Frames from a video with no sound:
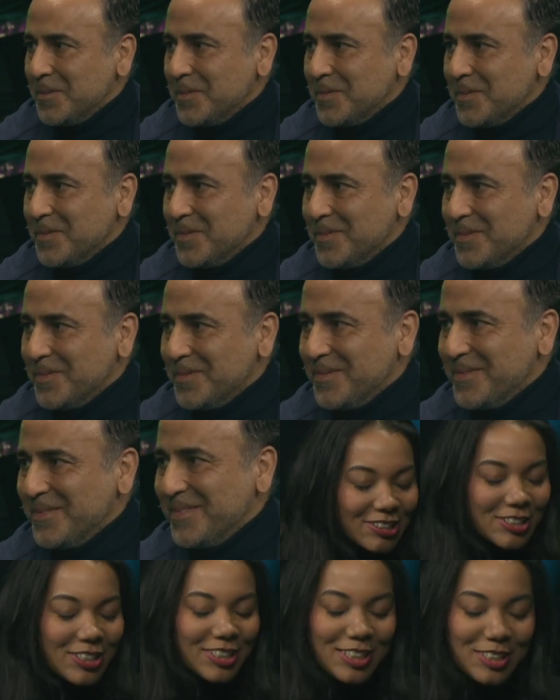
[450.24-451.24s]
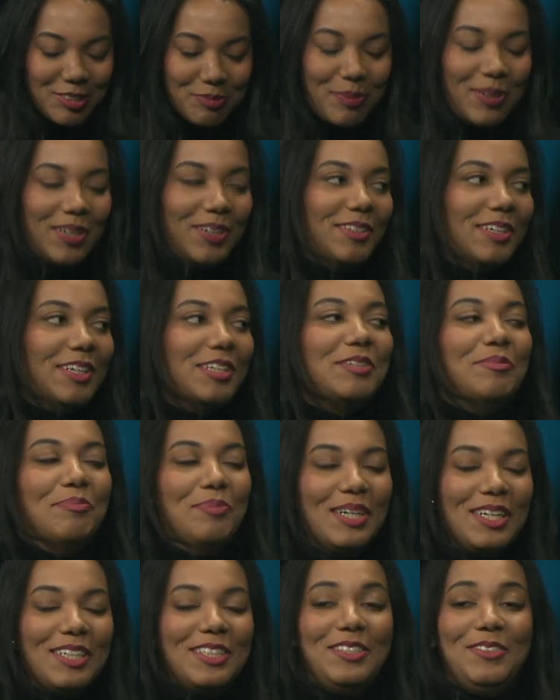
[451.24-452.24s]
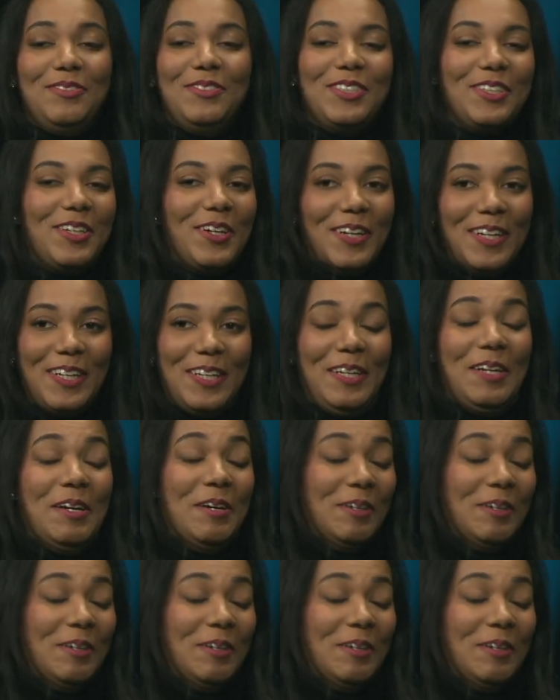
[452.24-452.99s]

Wow, that's such an inspiring and impressive journey,